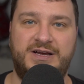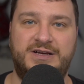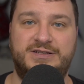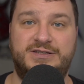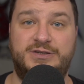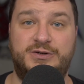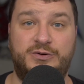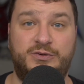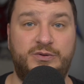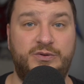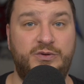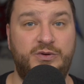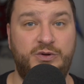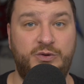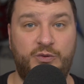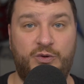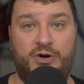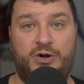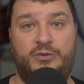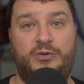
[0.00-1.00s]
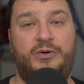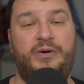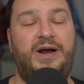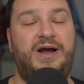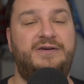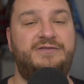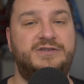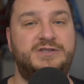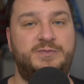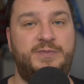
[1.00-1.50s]
So you all won't
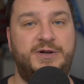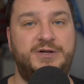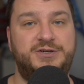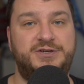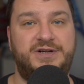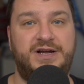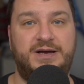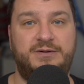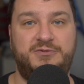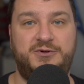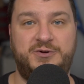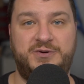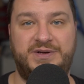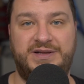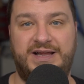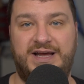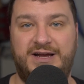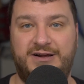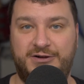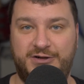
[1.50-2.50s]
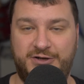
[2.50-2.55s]
have to spend your time doing that.